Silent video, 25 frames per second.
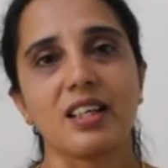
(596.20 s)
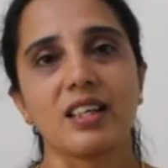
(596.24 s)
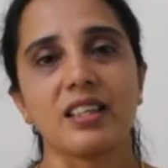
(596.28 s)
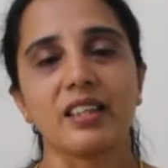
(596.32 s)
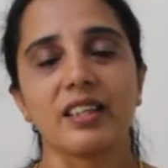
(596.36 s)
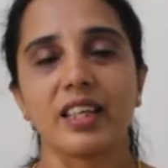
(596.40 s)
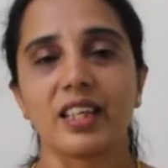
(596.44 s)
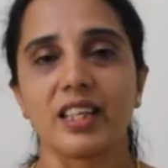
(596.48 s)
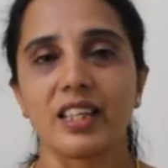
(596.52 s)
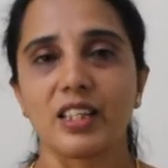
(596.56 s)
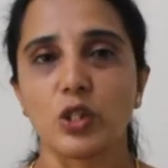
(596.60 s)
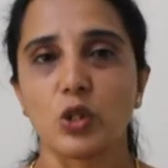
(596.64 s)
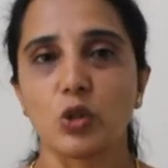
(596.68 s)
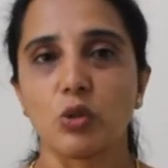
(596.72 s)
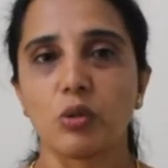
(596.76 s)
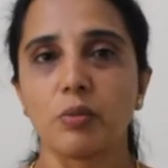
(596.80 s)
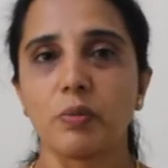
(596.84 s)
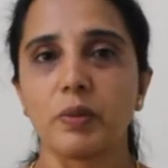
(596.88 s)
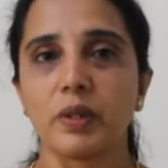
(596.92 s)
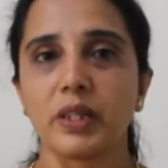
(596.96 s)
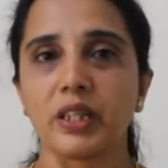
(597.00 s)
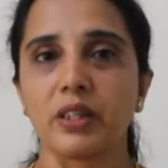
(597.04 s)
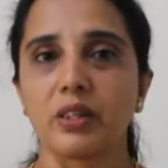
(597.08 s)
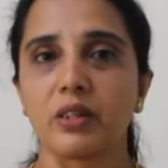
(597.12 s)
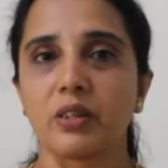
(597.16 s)
Then it will
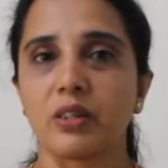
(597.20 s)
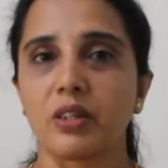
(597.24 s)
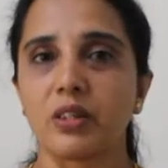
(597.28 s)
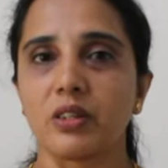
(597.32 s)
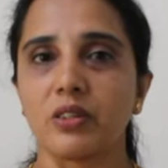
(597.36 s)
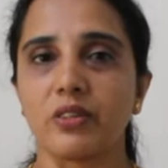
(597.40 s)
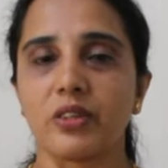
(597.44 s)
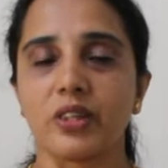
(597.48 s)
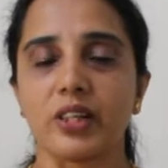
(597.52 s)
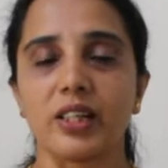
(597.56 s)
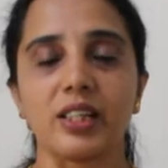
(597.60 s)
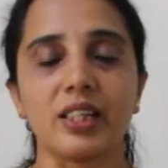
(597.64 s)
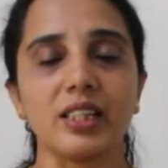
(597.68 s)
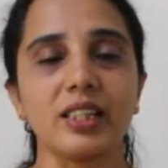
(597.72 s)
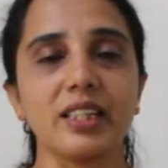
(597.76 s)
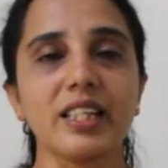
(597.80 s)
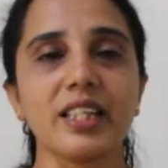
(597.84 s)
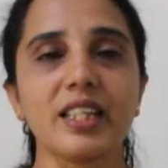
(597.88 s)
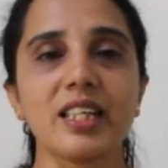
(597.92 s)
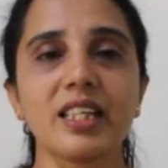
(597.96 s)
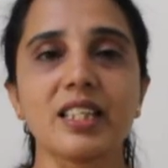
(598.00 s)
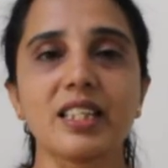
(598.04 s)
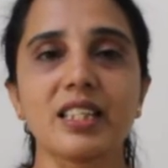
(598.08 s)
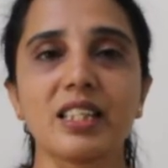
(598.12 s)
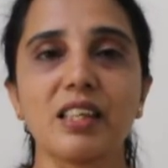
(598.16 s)
be really
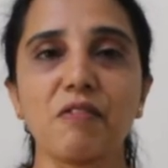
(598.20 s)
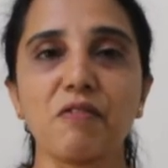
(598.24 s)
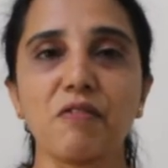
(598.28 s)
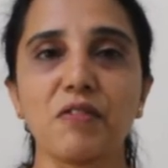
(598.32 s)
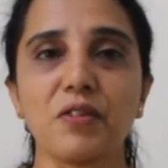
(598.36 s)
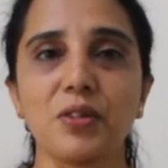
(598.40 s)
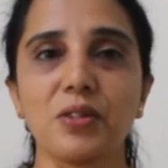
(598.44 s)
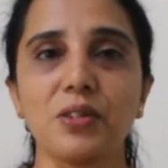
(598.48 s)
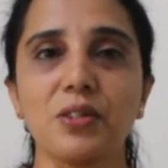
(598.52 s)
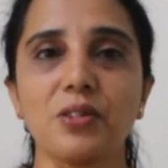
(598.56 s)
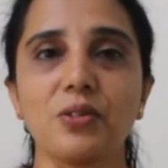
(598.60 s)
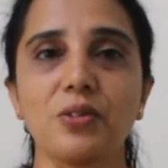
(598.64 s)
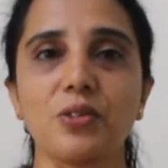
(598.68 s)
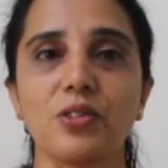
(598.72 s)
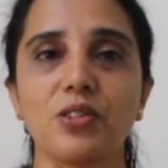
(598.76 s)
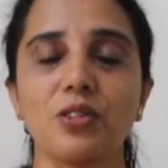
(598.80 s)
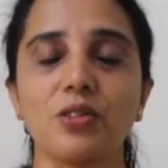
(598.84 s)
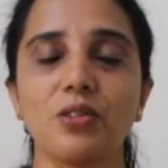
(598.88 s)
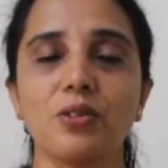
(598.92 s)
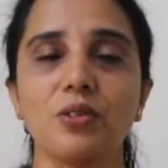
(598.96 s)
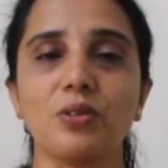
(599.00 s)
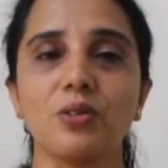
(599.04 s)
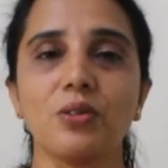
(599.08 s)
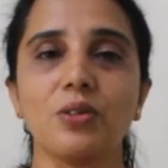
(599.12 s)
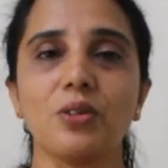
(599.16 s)
easy for you
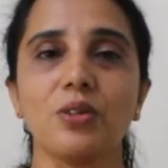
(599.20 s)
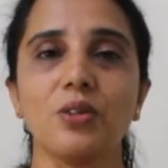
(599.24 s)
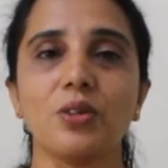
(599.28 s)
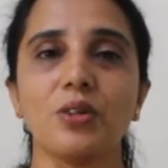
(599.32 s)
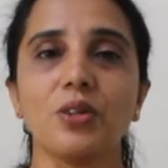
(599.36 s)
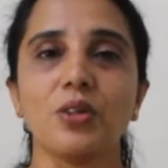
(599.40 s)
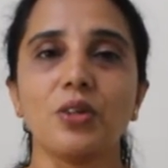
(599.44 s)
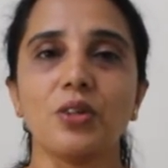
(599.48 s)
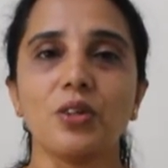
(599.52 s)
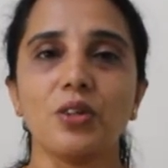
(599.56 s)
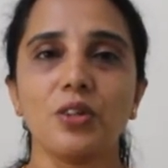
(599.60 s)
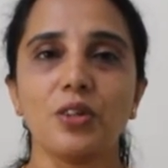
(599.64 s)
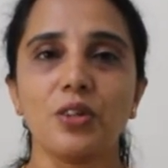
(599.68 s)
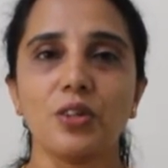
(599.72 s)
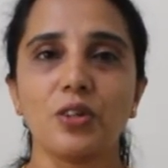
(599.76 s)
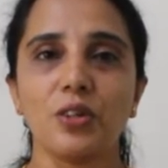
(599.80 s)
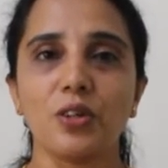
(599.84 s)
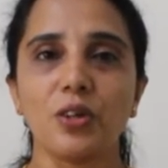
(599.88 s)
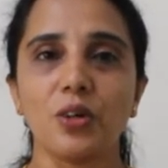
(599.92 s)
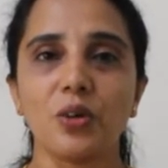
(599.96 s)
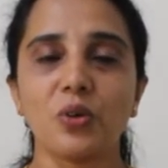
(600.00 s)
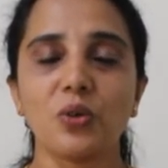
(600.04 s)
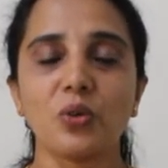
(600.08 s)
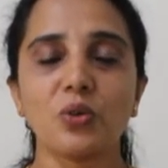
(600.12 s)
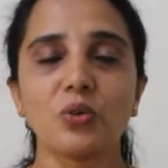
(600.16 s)
to
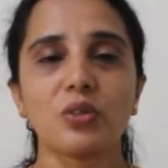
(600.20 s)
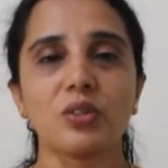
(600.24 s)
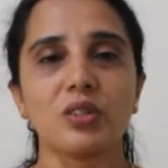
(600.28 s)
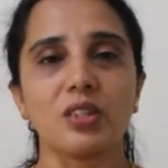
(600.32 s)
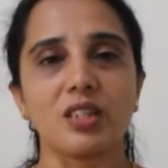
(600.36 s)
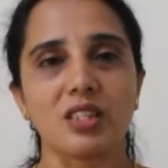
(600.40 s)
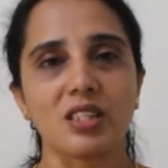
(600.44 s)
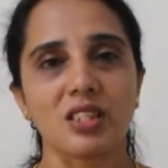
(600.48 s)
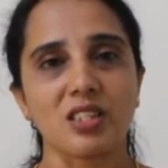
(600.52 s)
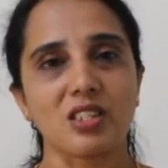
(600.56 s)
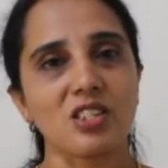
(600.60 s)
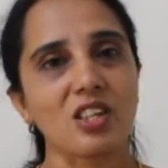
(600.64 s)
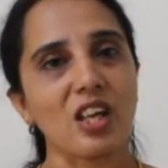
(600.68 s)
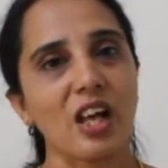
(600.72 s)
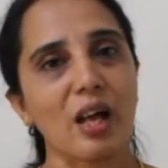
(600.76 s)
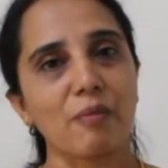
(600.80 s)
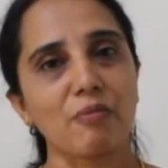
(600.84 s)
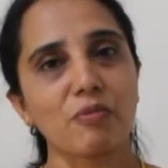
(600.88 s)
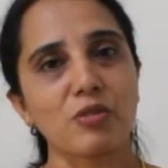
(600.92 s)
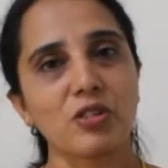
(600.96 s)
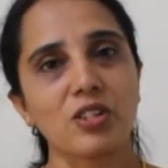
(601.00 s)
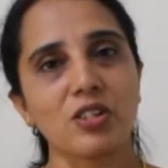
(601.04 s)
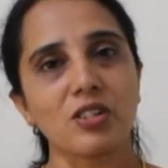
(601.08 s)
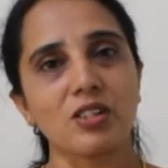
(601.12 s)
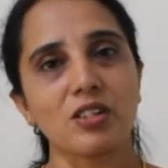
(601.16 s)
know this
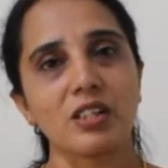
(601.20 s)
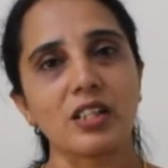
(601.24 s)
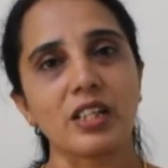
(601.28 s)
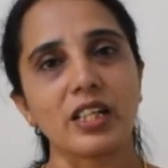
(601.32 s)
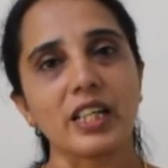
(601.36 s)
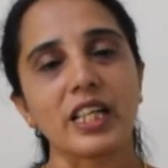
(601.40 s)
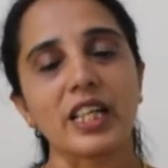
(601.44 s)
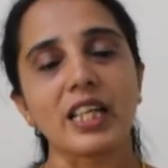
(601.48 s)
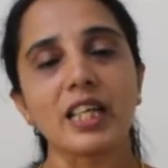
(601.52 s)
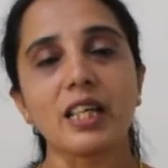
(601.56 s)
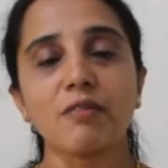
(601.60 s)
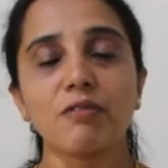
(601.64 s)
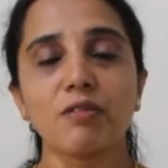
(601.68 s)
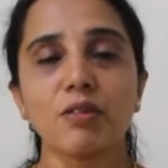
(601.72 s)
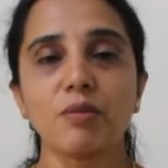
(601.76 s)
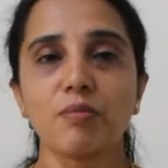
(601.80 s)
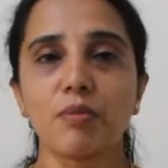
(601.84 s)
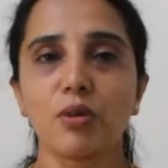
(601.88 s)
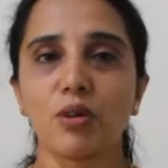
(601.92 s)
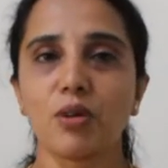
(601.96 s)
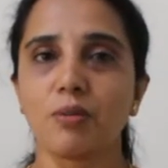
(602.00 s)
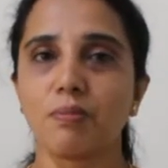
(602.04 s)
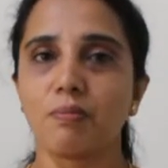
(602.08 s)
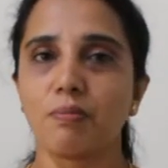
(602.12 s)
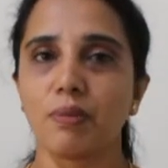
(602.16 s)
chapter even
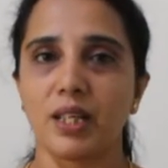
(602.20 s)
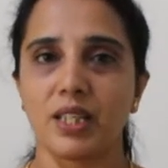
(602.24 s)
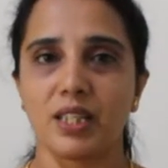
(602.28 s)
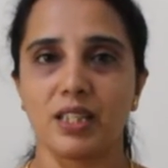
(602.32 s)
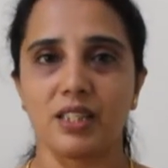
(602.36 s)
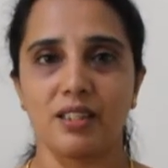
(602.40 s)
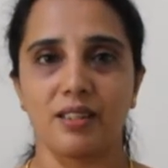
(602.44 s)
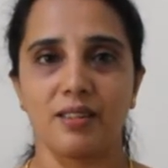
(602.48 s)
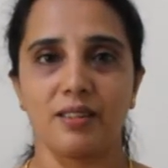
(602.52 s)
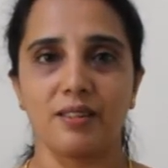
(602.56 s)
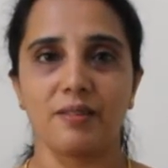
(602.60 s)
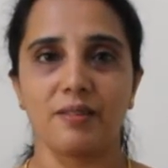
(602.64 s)
more better.